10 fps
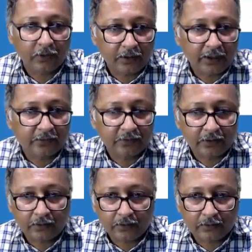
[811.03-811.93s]

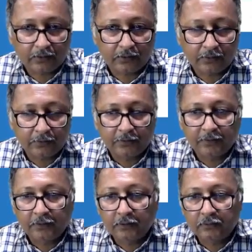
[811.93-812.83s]
reduction.
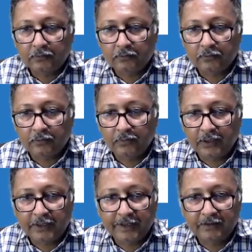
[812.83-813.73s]
So we will
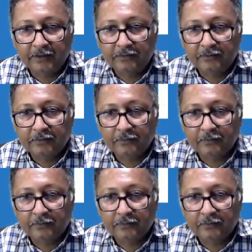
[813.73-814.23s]
take this